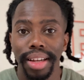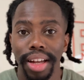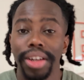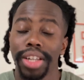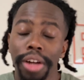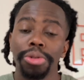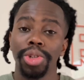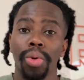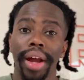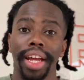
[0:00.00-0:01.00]
because
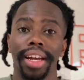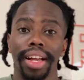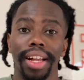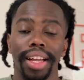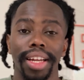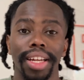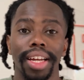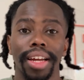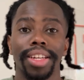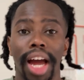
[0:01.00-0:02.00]
120
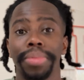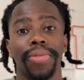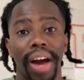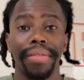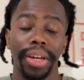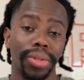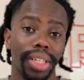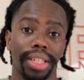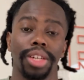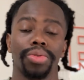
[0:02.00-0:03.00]
times 5 equals
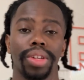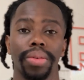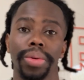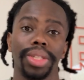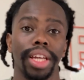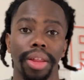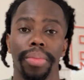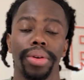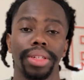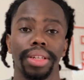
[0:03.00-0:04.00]
600, which is the other
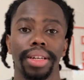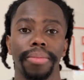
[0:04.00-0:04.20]
person.